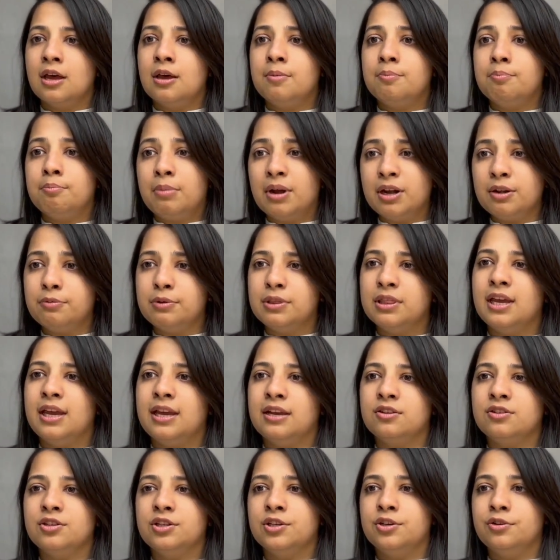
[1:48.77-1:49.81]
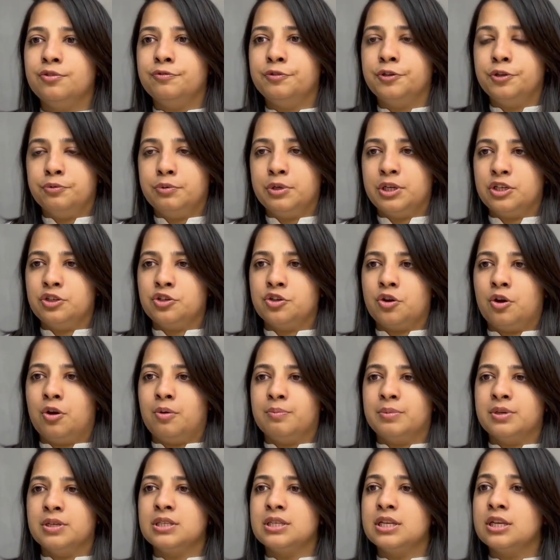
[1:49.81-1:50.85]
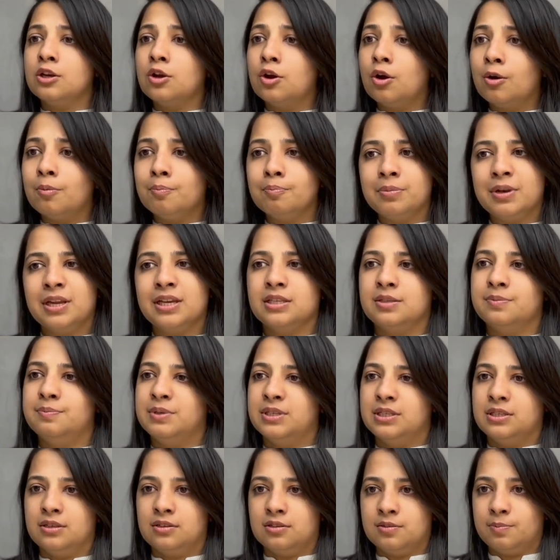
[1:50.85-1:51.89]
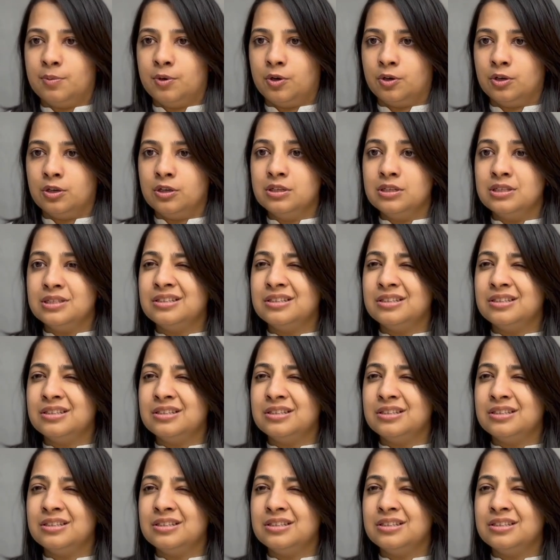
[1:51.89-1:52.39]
But with the entry of new age commerce and complex business models,